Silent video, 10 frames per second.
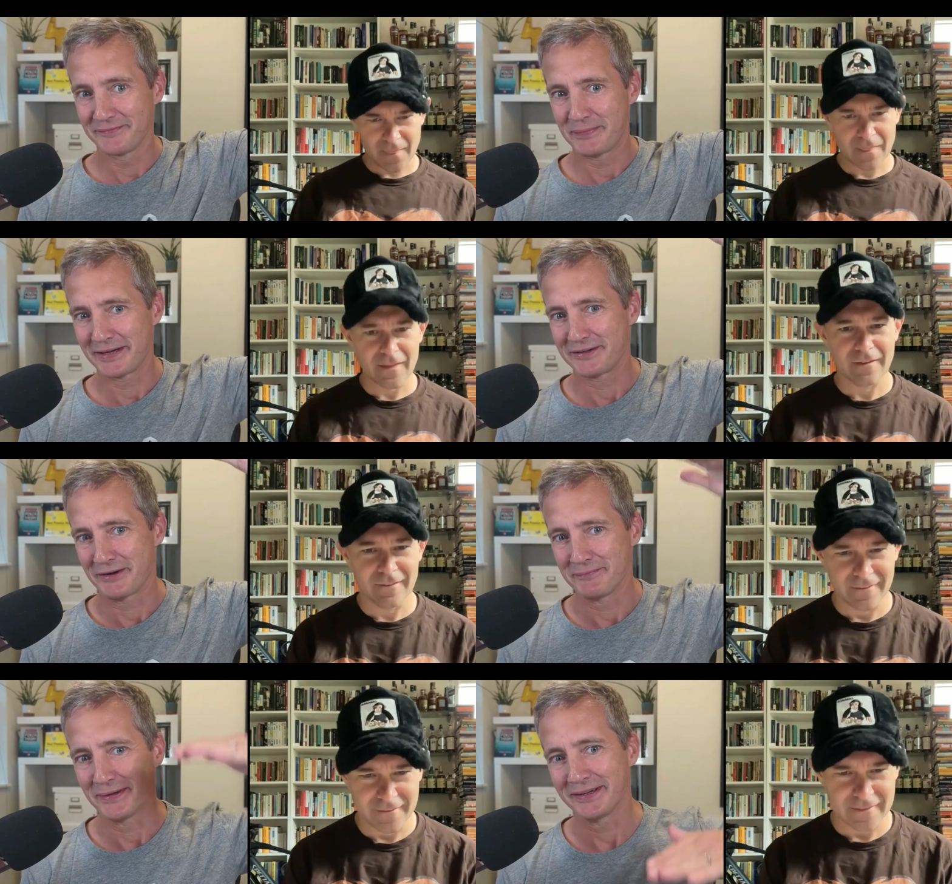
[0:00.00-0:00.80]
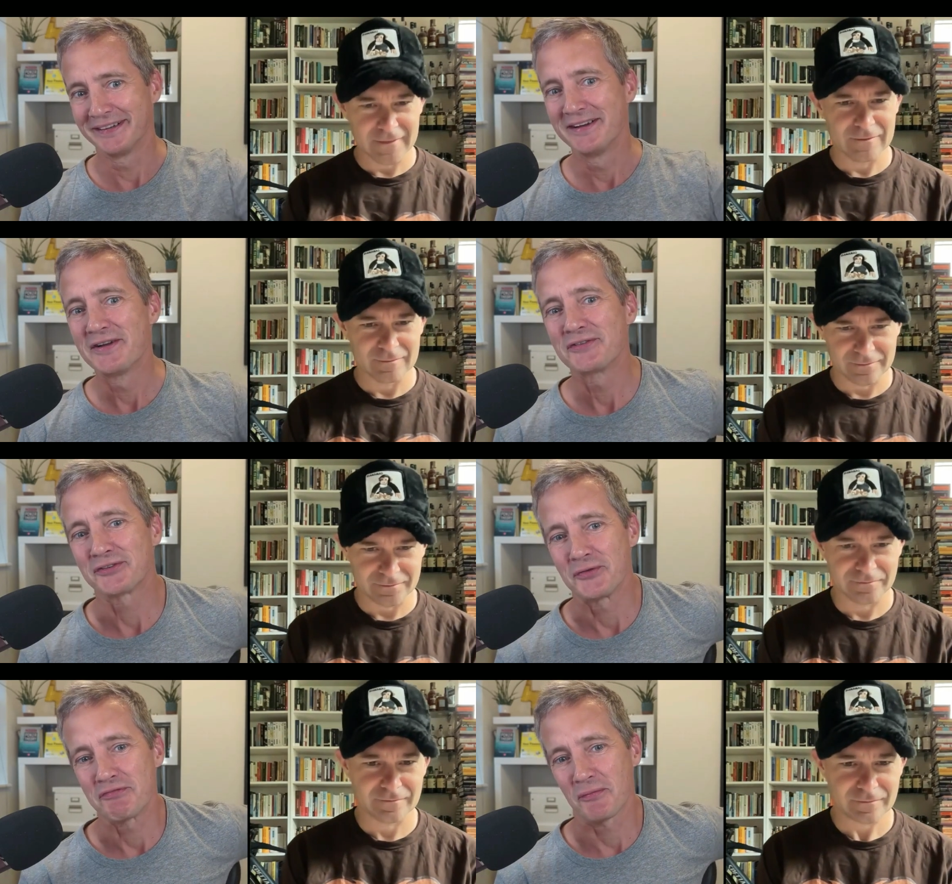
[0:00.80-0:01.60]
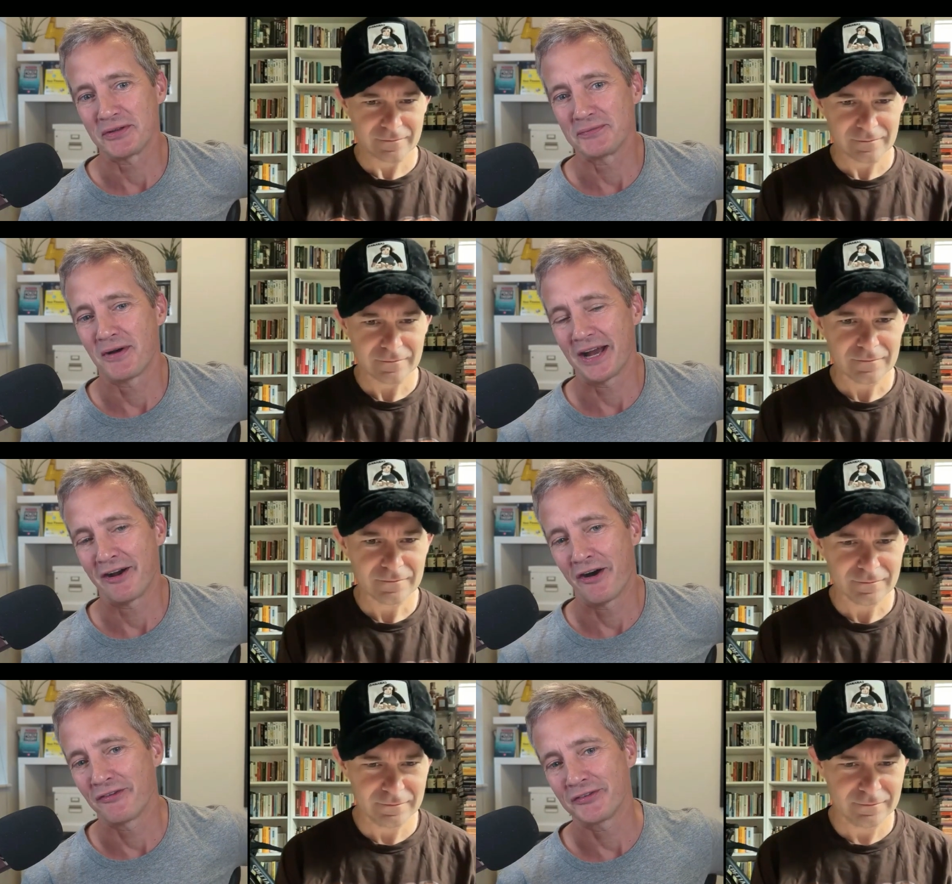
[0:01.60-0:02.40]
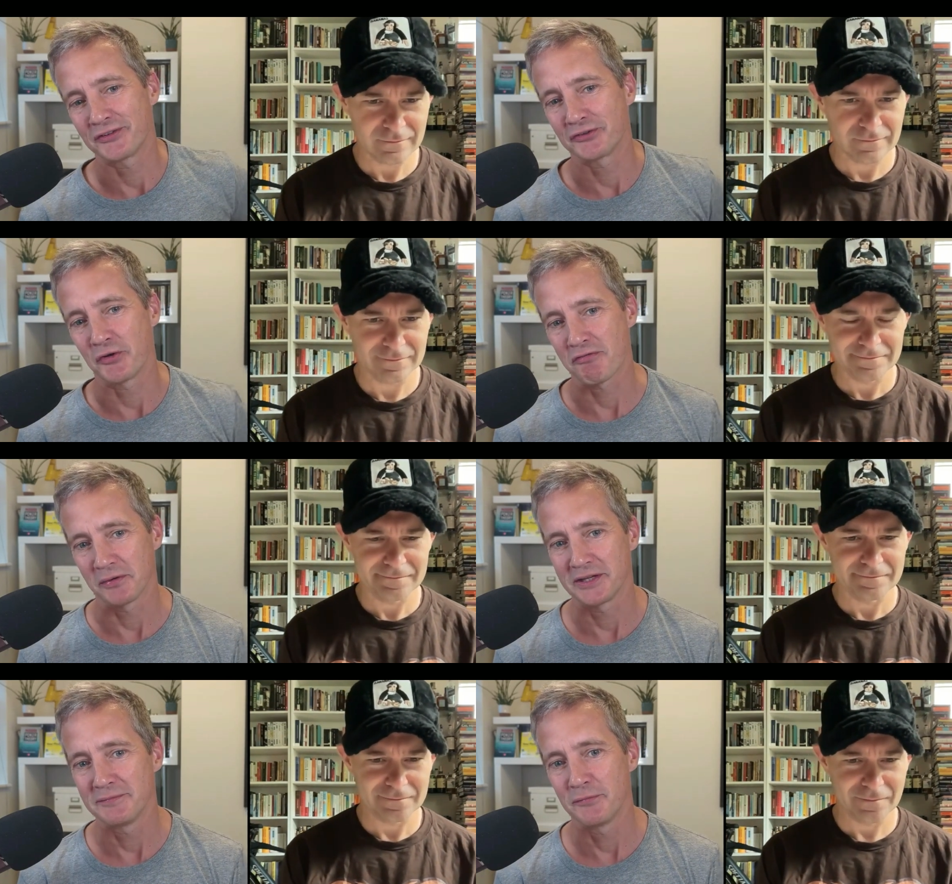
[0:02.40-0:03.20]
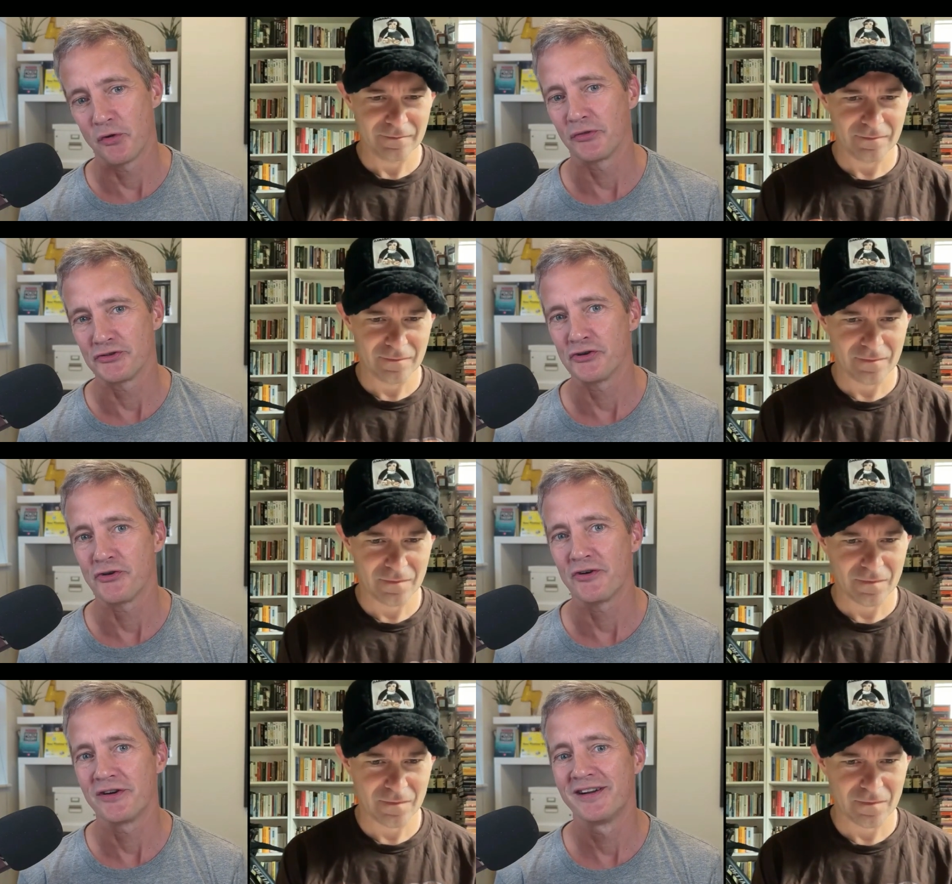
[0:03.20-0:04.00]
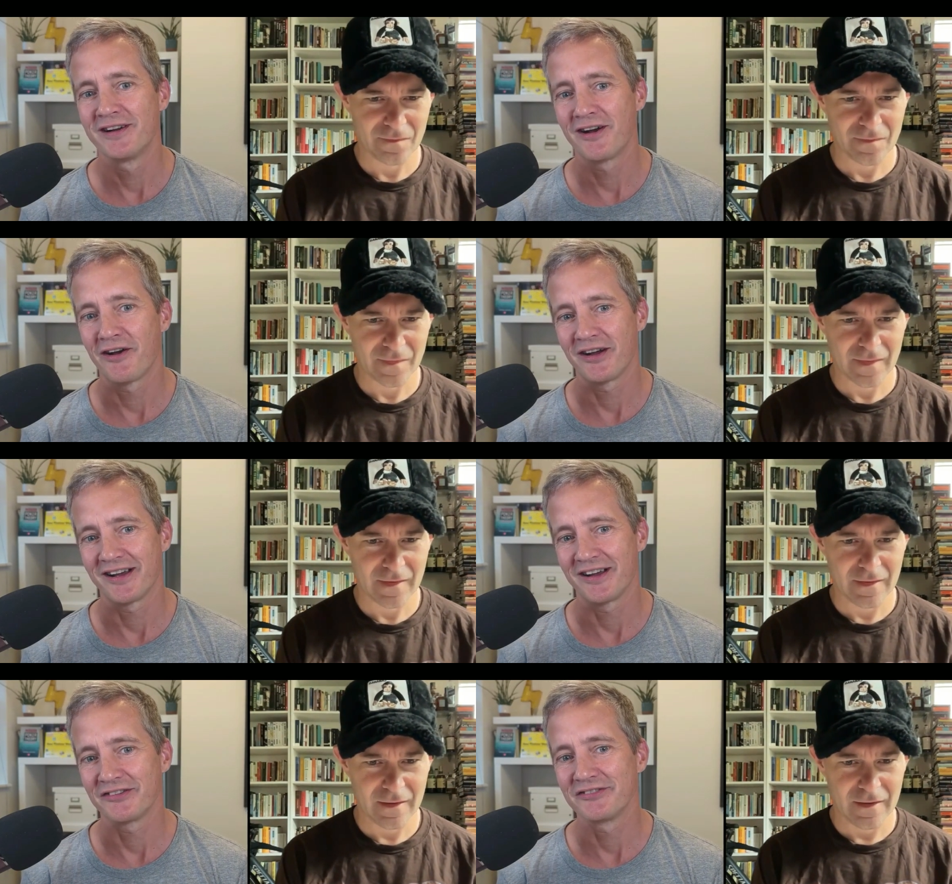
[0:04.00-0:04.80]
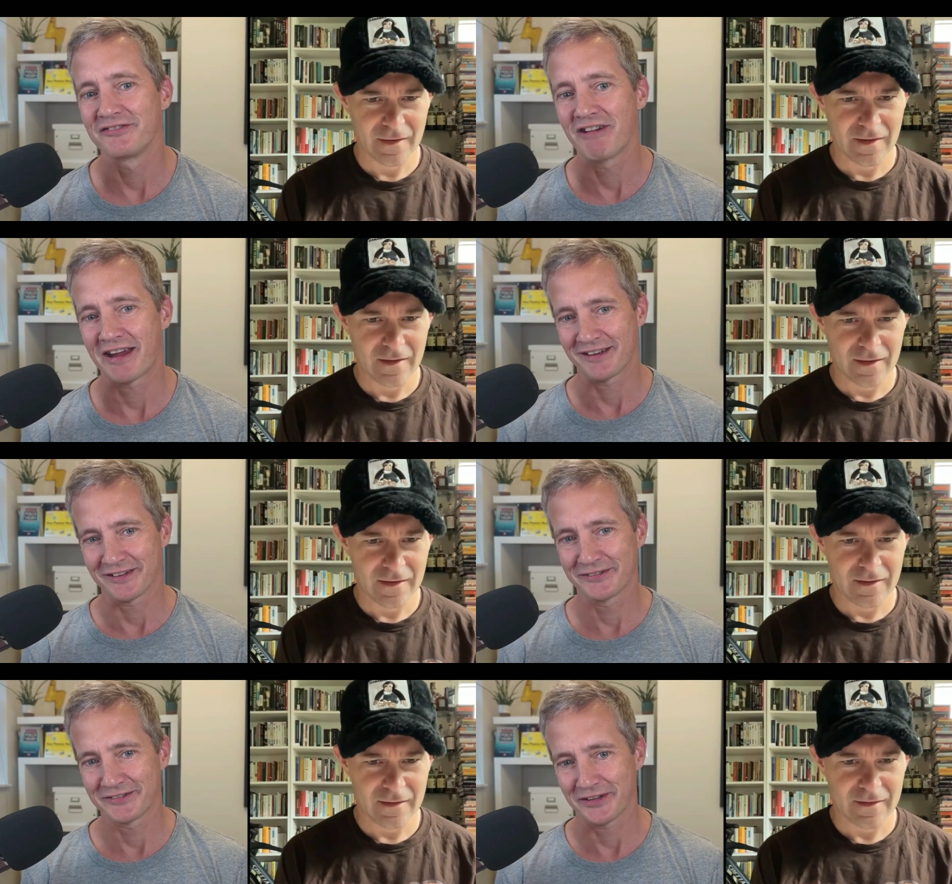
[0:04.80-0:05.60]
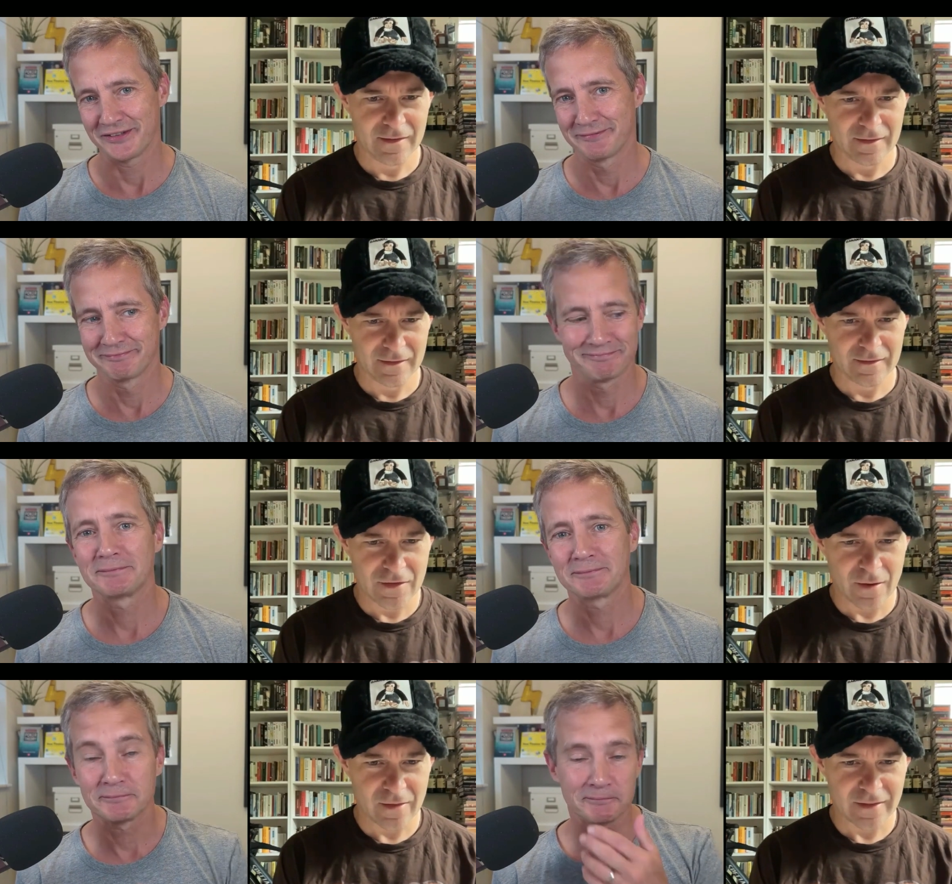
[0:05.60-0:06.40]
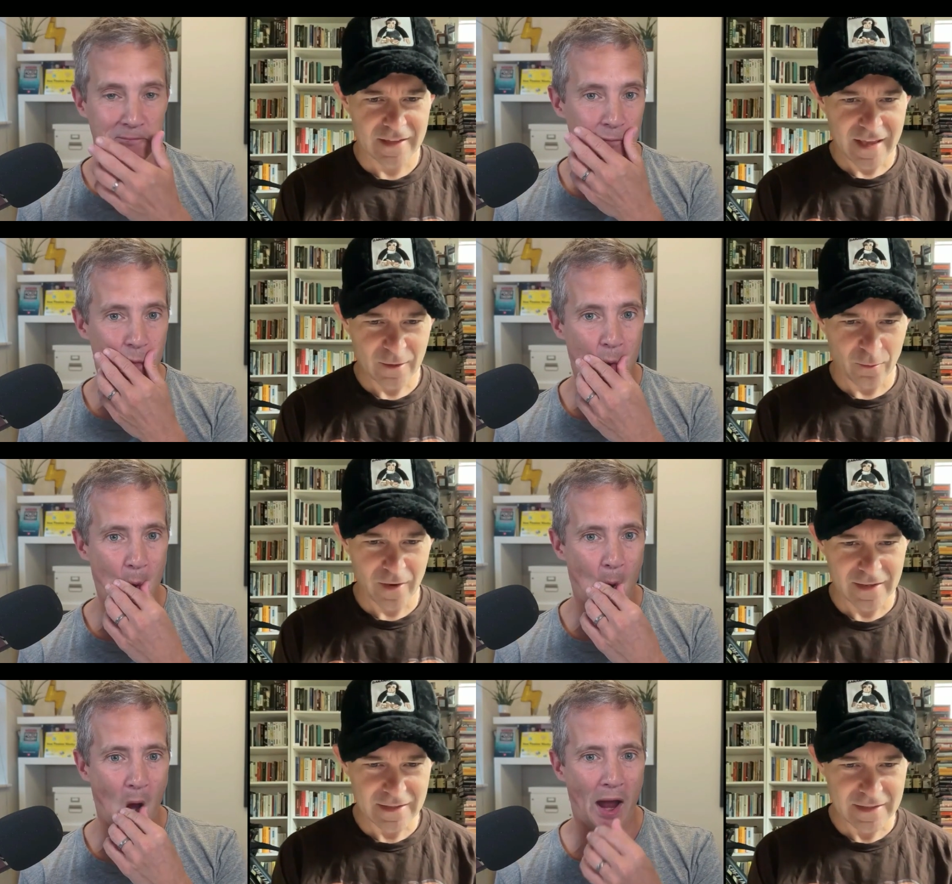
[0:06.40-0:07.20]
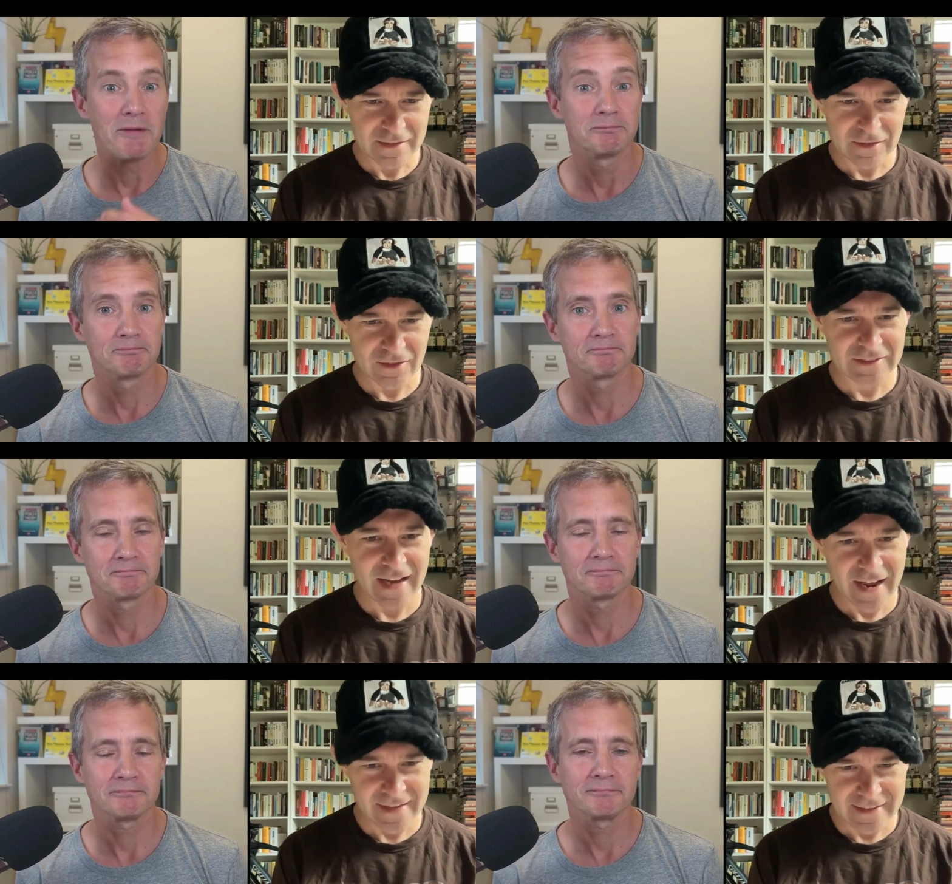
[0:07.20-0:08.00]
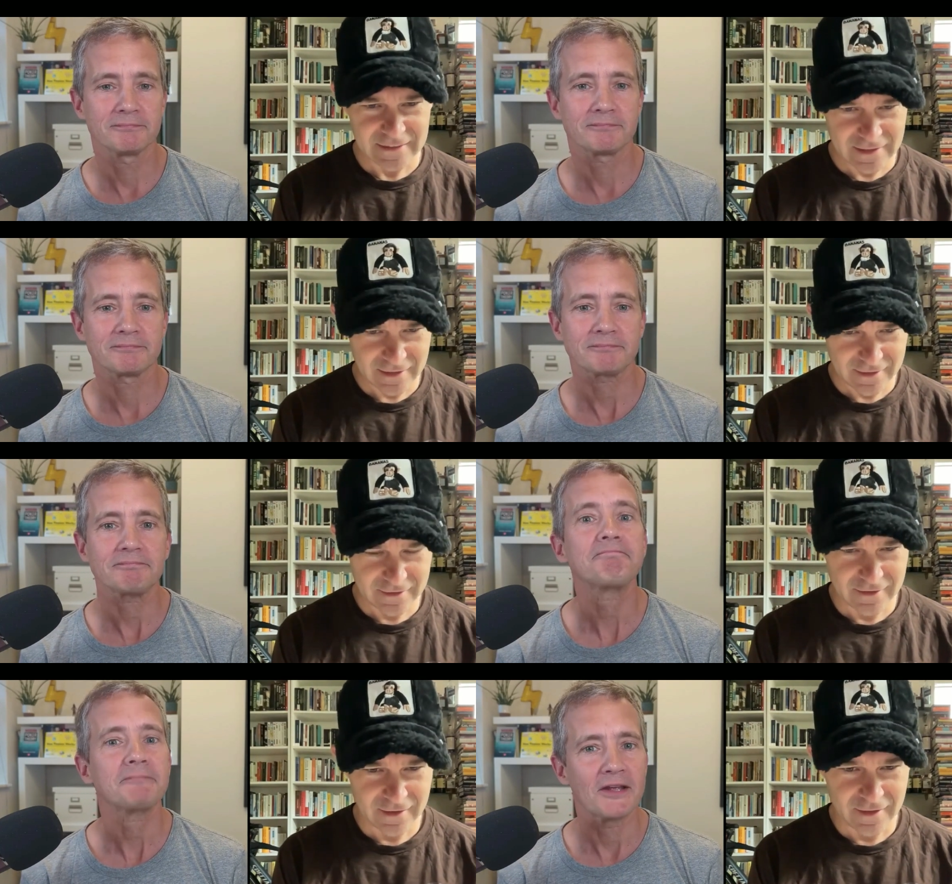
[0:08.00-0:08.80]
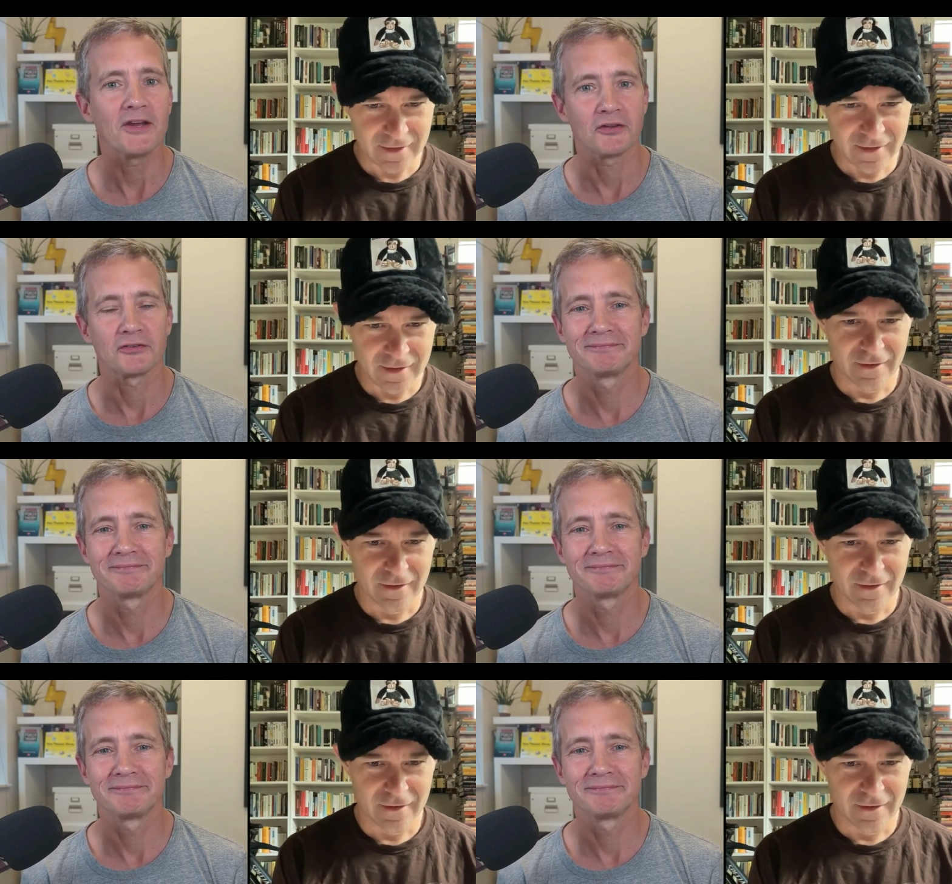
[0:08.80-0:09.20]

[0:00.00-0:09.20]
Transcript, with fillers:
Speaker 1: big number. So probably my half is still probably more than your regular day.
Speaker 2: So the takeaway is you're an addict.
Speaker 1: Yes.